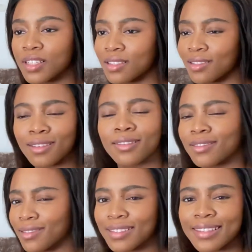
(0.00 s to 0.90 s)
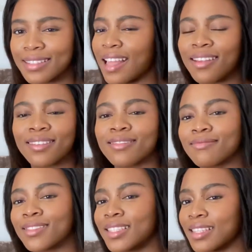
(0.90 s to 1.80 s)
It's like the standard
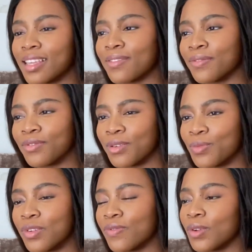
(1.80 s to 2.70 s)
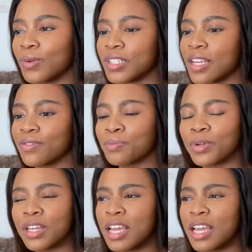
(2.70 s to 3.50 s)
slavery movie or whatever. But